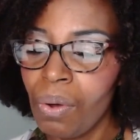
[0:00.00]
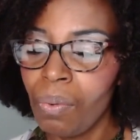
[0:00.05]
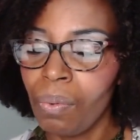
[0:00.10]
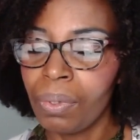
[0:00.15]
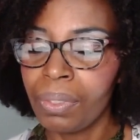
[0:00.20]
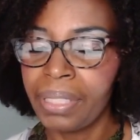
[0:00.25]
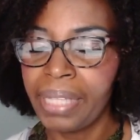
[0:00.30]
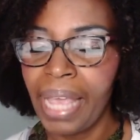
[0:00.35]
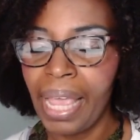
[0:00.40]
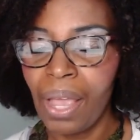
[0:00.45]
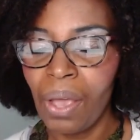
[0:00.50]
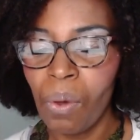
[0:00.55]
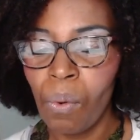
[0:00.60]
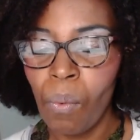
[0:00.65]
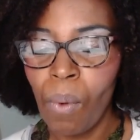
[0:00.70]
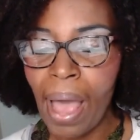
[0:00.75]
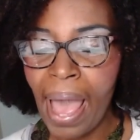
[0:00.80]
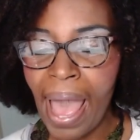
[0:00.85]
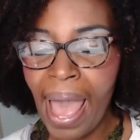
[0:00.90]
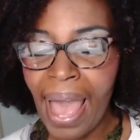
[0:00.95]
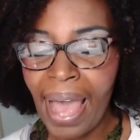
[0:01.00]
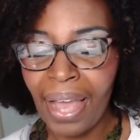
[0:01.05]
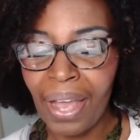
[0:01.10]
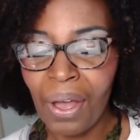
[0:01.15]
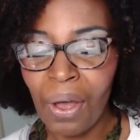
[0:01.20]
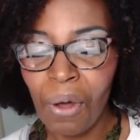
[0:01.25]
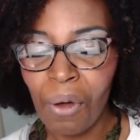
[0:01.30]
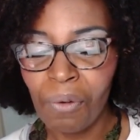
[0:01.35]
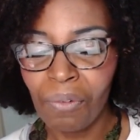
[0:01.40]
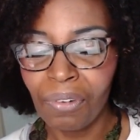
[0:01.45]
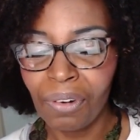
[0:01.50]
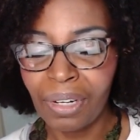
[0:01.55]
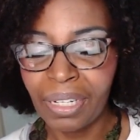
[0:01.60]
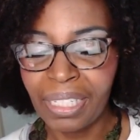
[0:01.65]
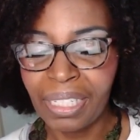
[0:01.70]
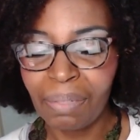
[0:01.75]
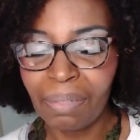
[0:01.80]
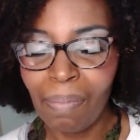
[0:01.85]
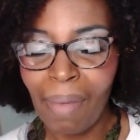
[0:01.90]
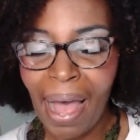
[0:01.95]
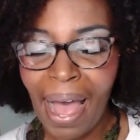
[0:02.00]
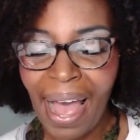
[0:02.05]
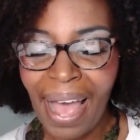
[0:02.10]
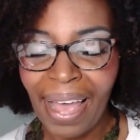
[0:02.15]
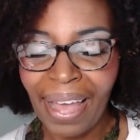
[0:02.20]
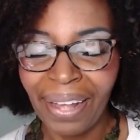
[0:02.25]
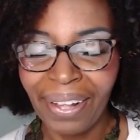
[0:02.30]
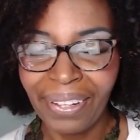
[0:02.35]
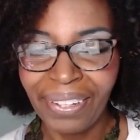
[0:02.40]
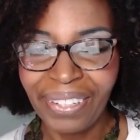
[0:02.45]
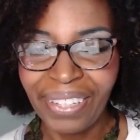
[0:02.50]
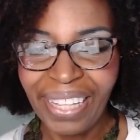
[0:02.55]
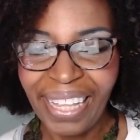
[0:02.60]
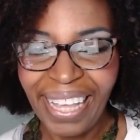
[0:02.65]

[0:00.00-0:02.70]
we'll take a wag over a smile